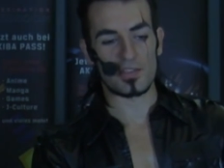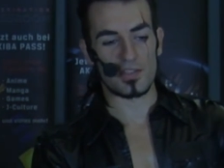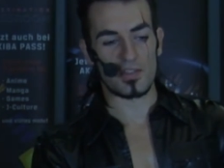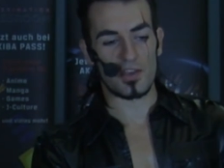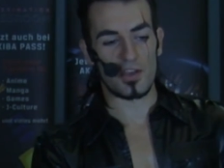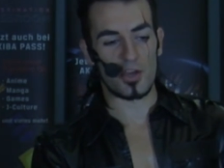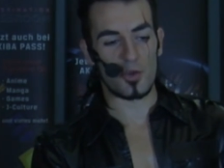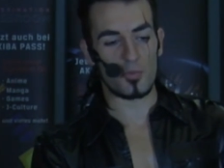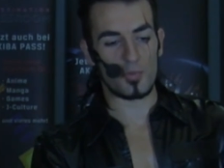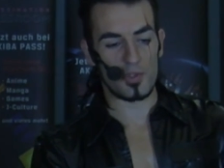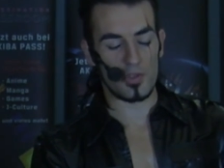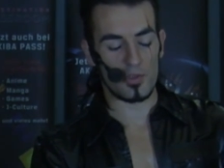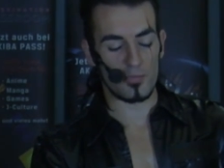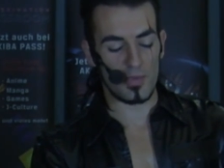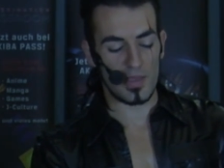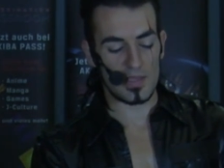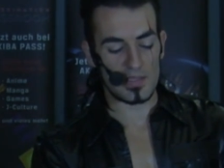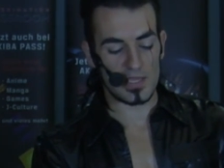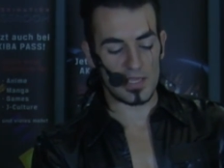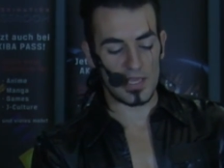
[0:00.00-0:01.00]
in her opinion,
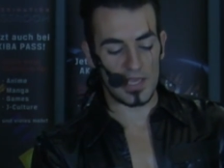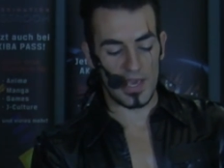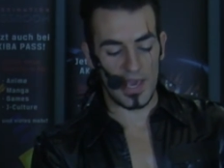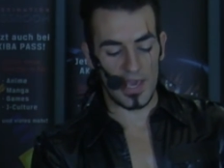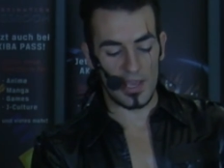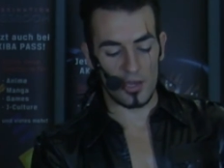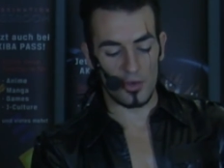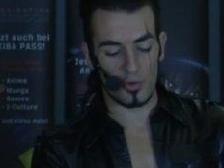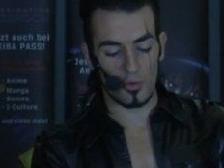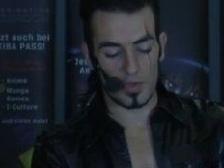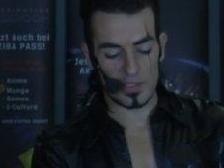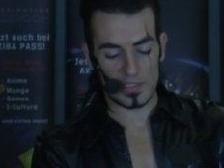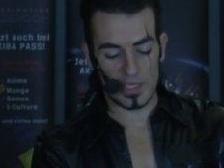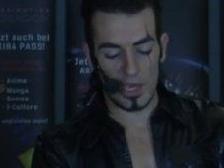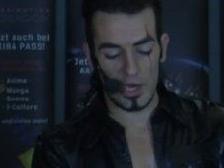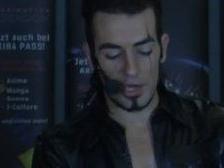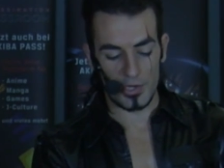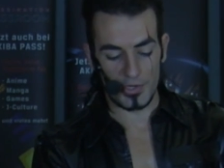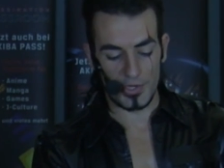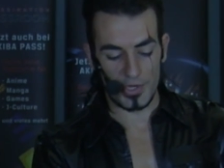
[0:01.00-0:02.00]
basically Halo was
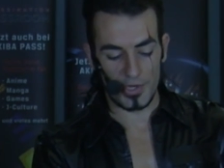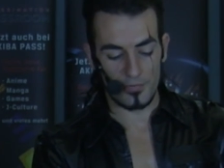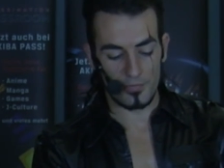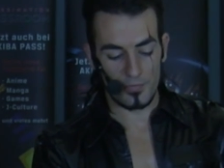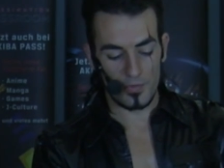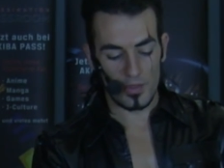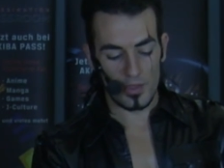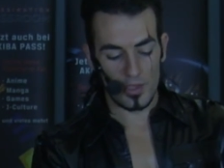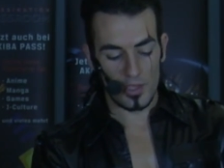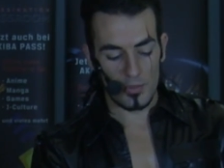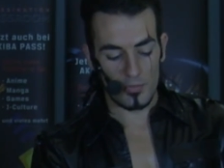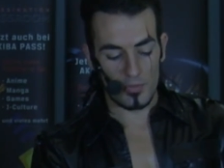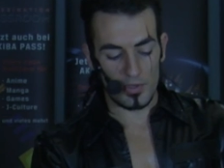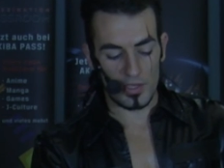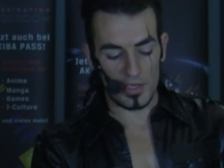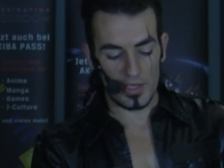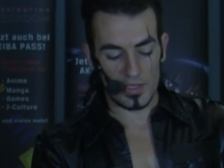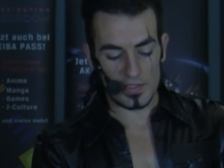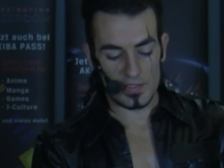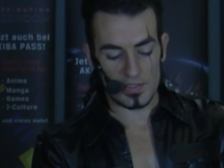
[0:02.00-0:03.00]
harder
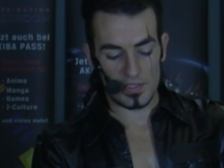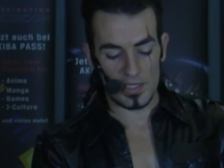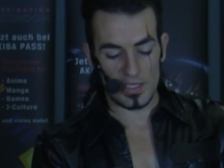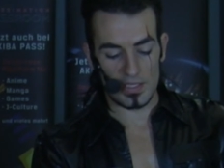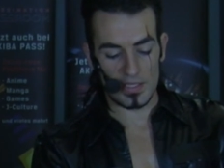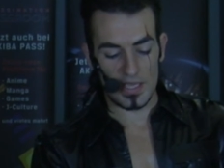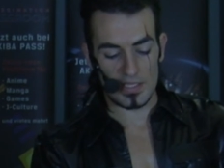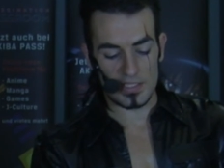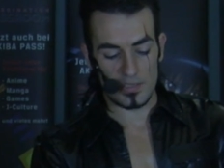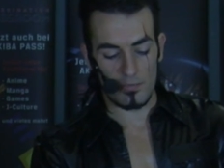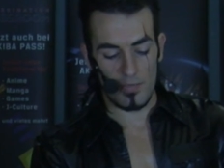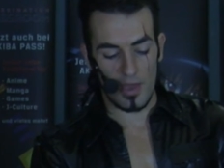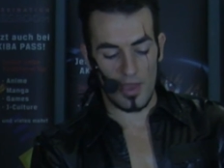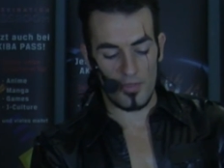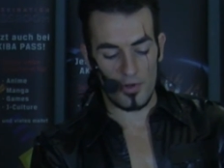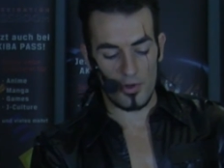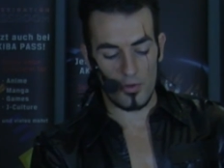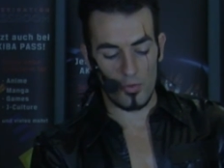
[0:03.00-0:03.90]
because it doesn't matter